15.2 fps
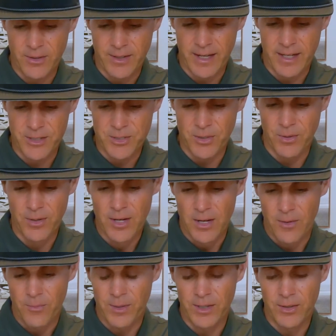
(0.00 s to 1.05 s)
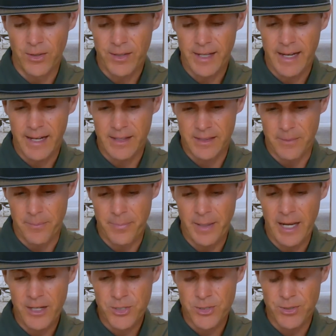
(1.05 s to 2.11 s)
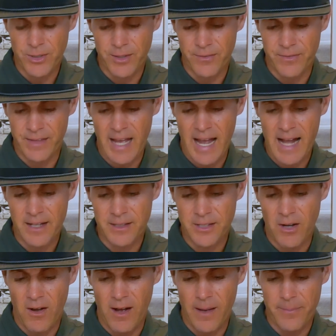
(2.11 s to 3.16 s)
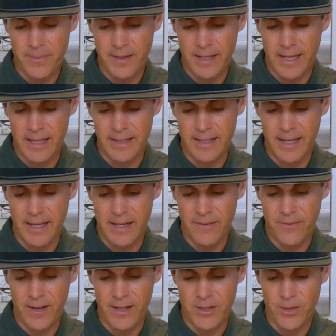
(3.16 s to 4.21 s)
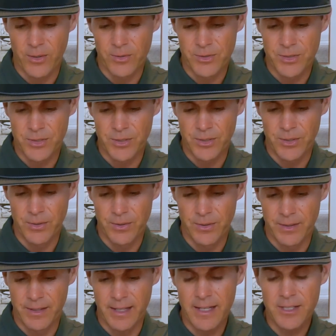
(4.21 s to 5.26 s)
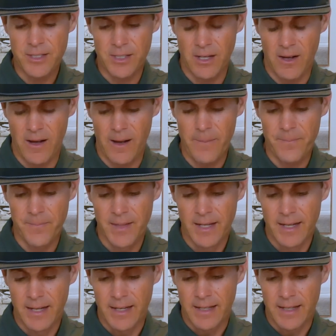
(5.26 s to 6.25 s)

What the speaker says: okay, so we look at the picture of that top, and then if I go to this top,